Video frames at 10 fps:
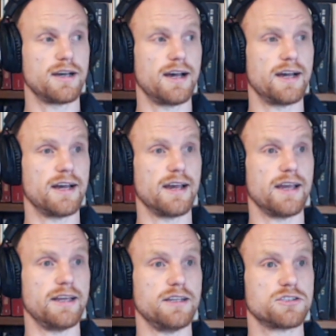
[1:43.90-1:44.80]

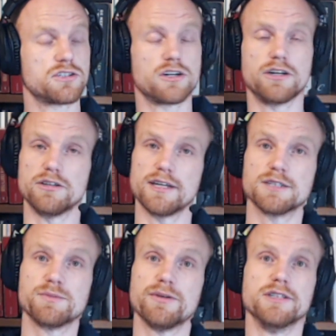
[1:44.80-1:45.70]
I started
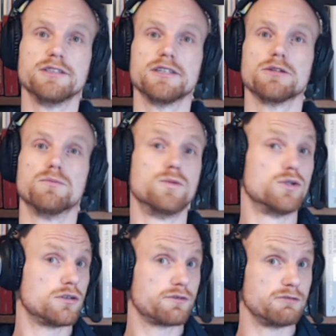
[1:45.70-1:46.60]
experiencing
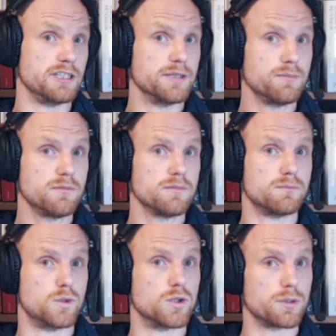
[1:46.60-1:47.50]
more freedom,
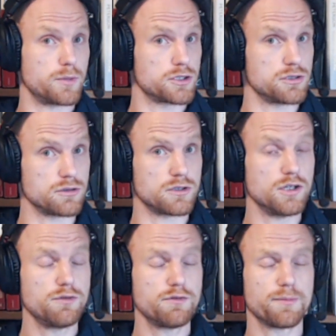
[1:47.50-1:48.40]
more personal
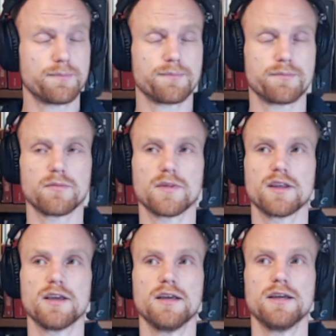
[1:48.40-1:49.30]
growth.
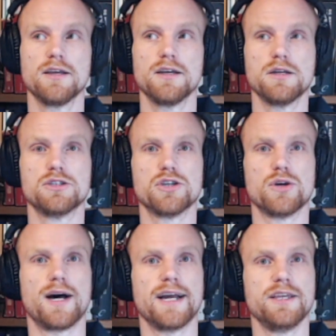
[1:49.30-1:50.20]

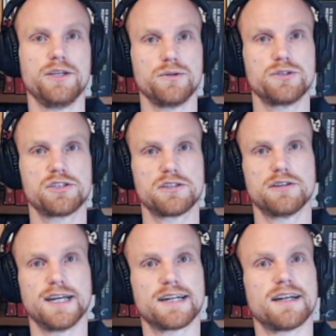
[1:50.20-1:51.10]
So I
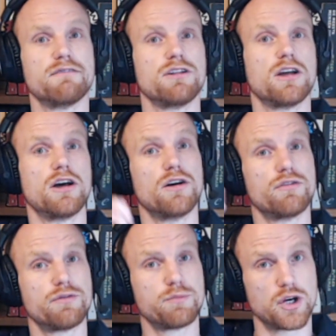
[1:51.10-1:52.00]
used that level
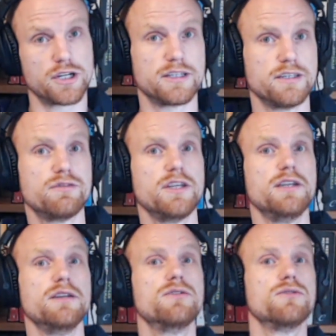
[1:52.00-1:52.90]
of
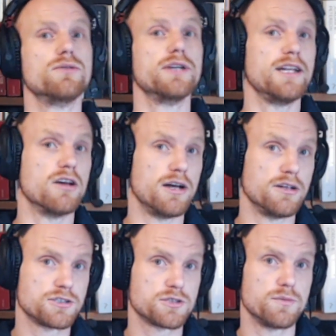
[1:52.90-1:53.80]
productivity to
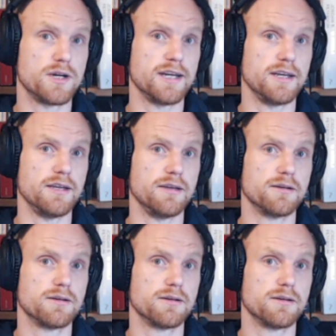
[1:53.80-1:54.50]
enhance my